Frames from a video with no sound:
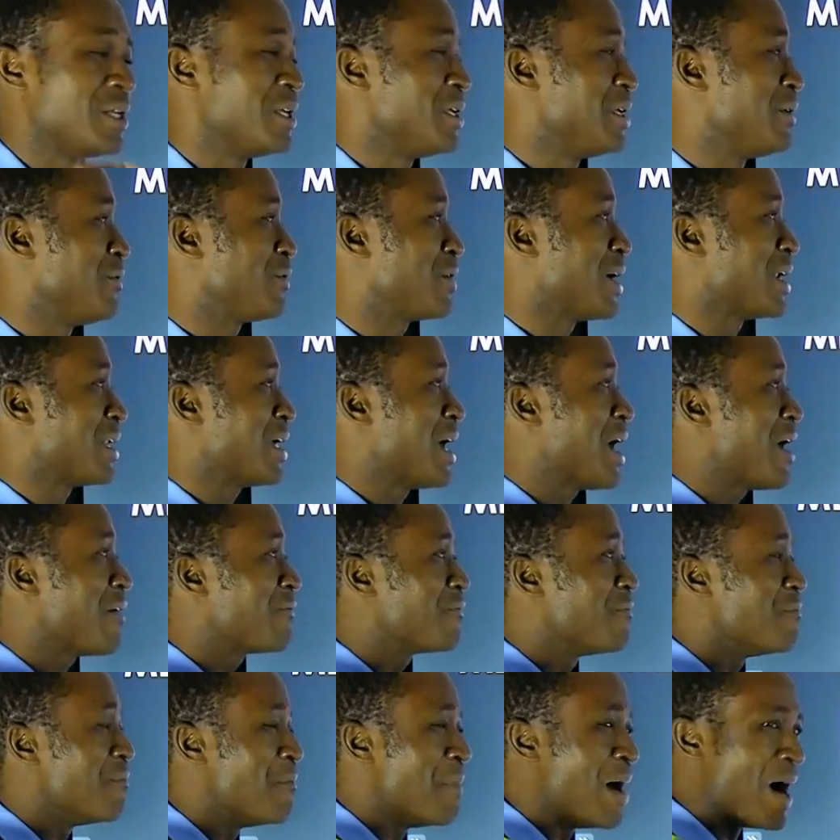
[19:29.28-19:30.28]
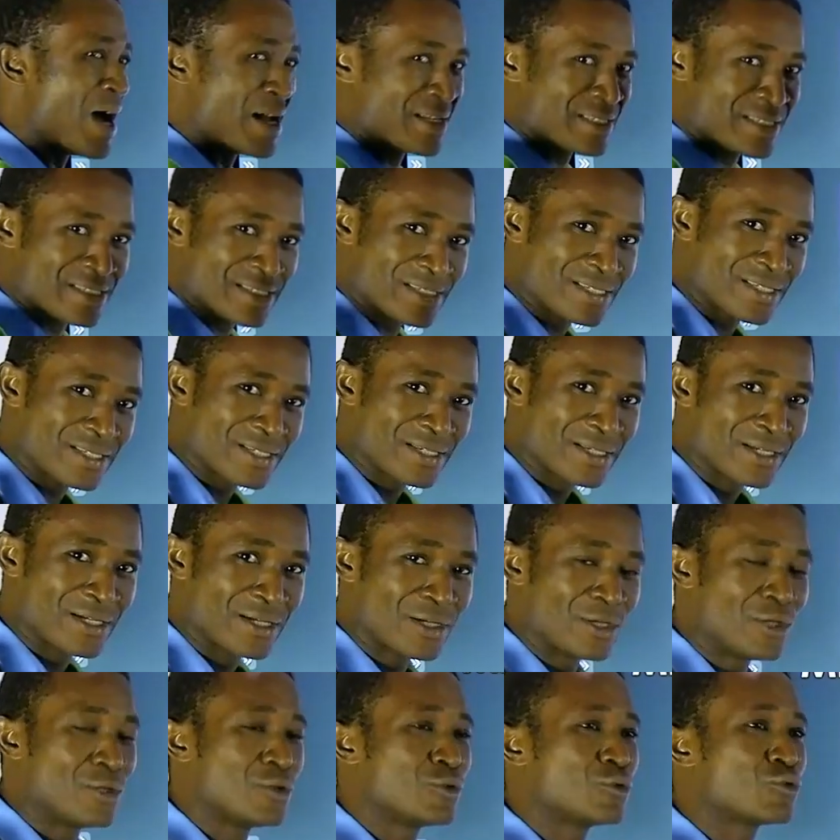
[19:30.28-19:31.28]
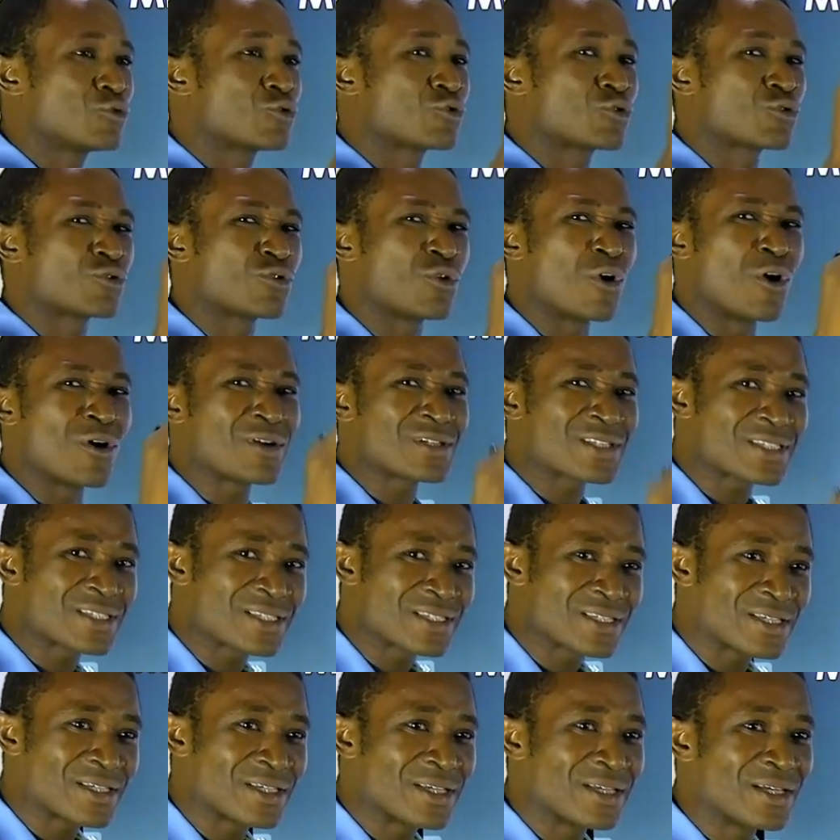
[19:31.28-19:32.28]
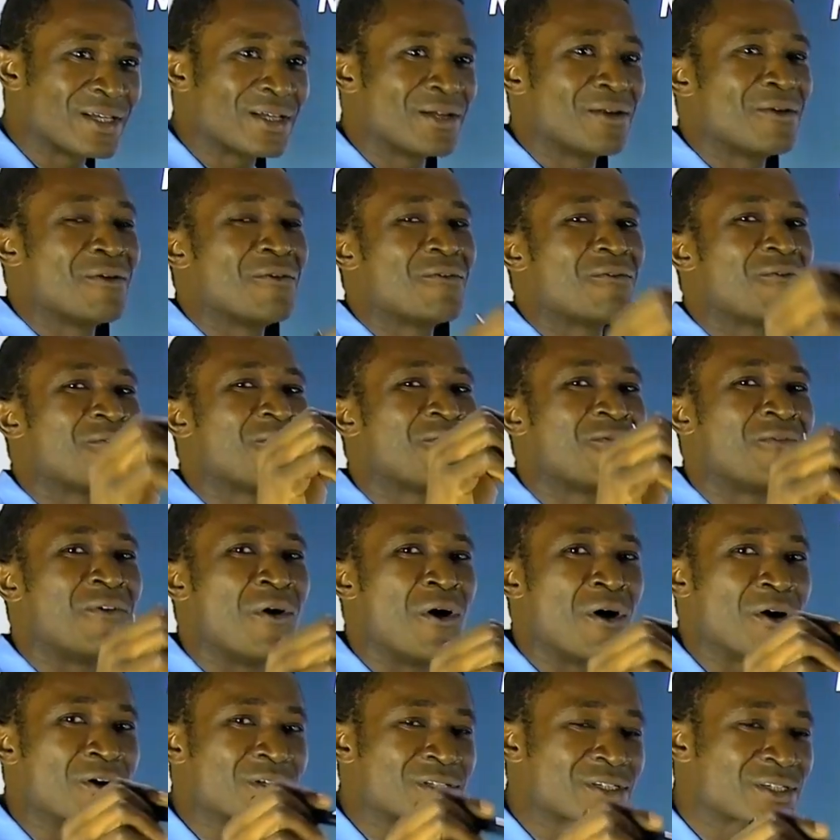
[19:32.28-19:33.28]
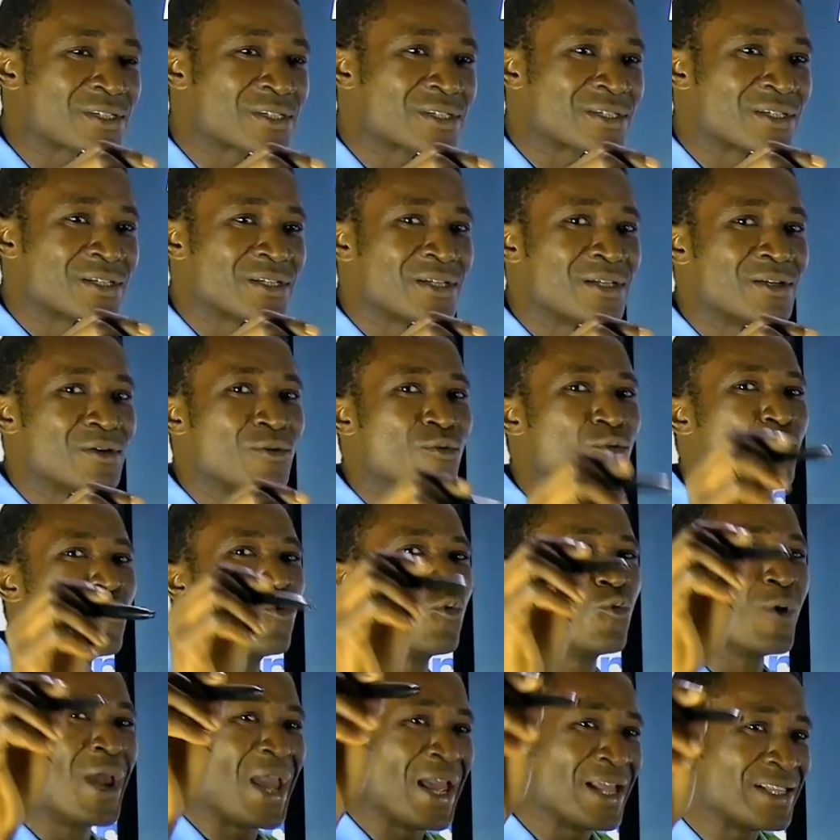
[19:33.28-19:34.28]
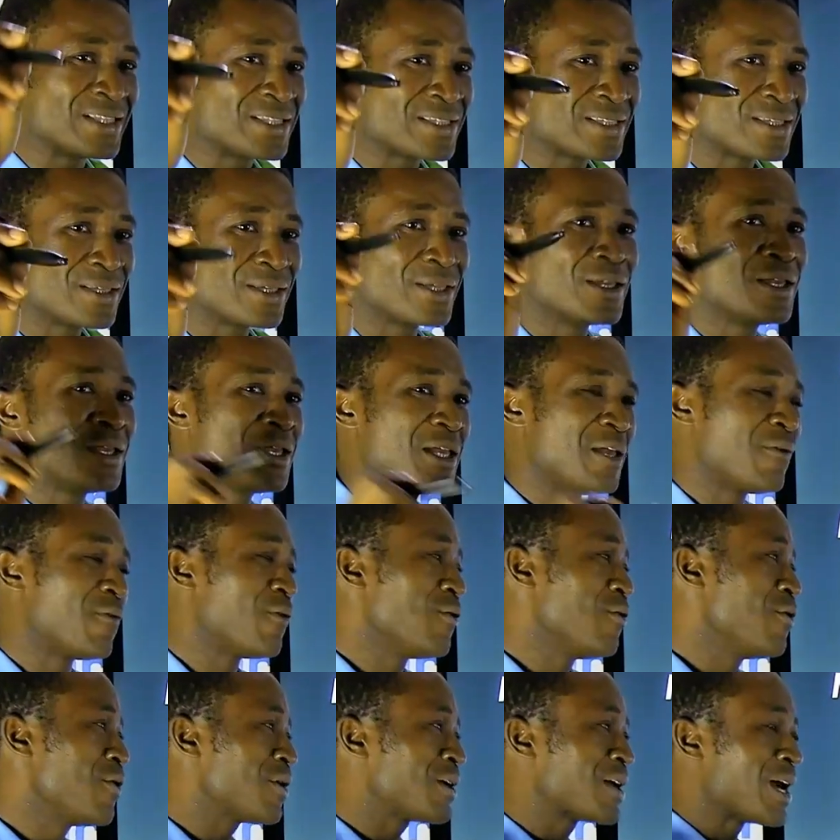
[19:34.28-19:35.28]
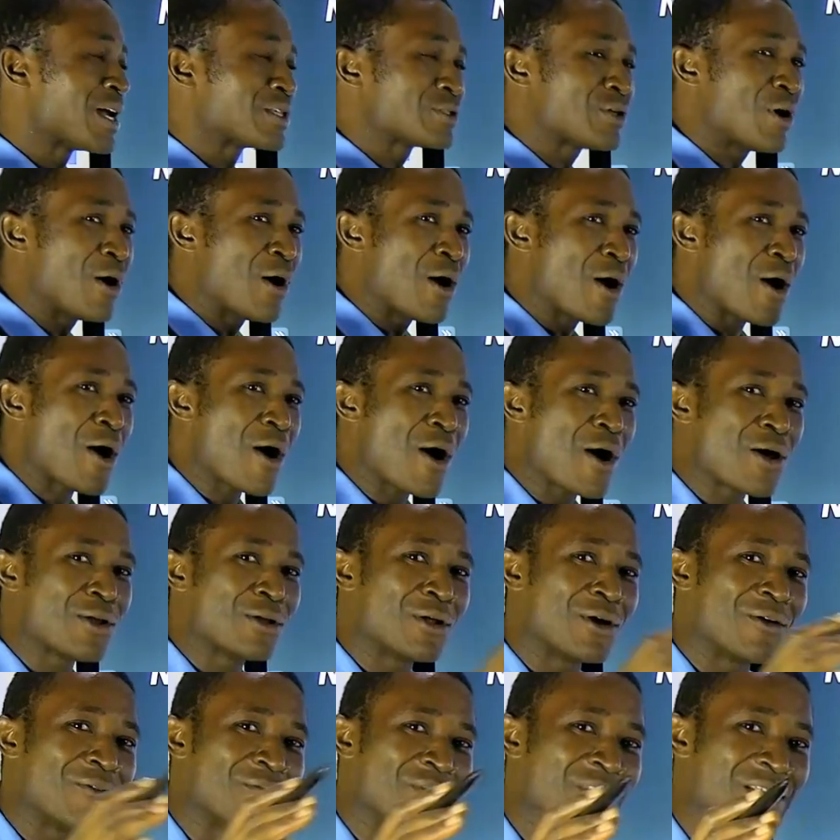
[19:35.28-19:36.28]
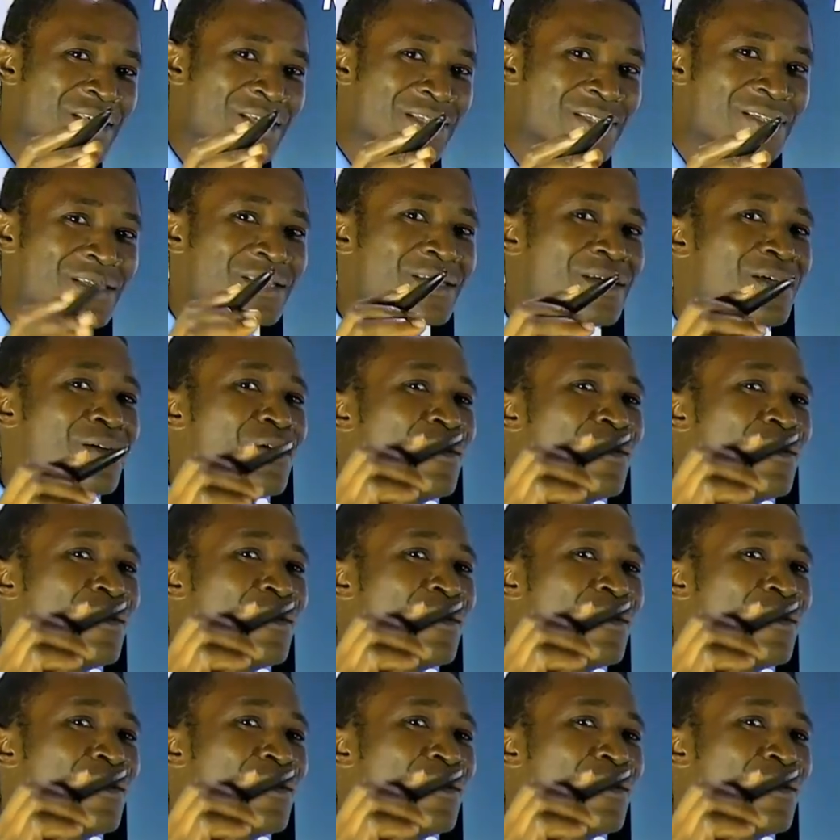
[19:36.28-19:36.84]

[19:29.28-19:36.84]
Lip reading: You can have mass, thrust, force, weight. If you look at all of these,